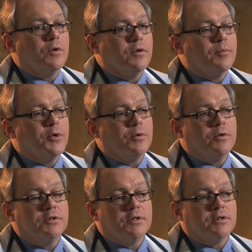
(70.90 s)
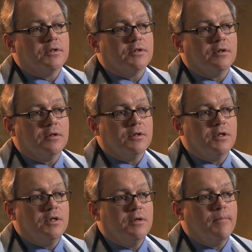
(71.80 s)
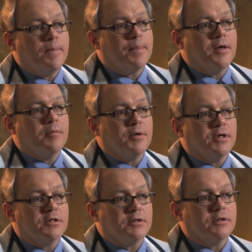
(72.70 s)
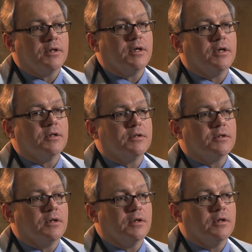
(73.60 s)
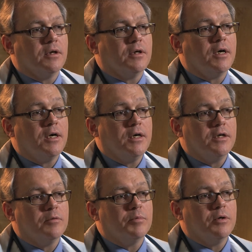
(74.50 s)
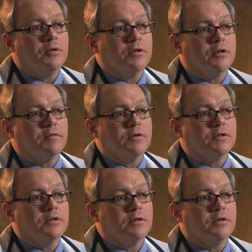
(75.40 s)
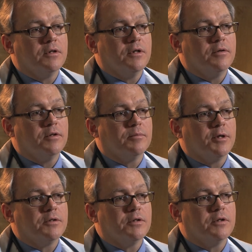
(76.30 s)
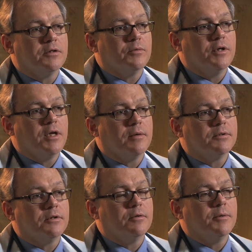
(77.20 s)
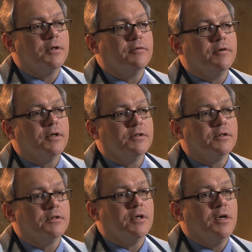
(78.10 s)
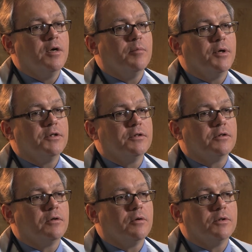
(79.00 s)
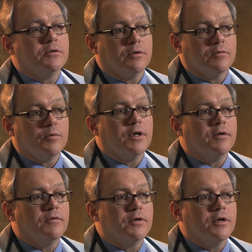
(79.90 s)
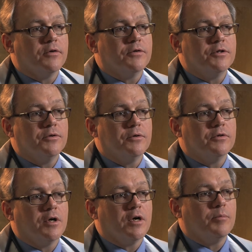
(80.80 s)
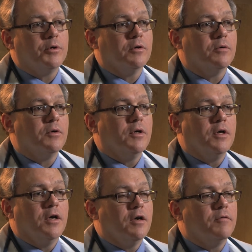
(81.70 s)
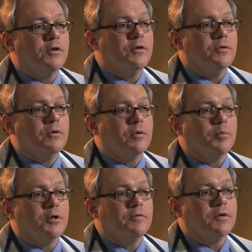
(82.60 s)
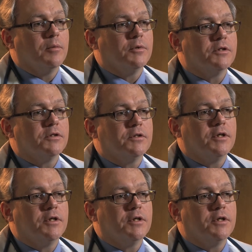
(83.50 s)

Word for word: One of the big ones is uncertainty. MS has a high component of uncertainty, especially in its relapsing remitting phases. Patients are always sort of waiting for the other shoe to drop, you know, every new little bit of numbness and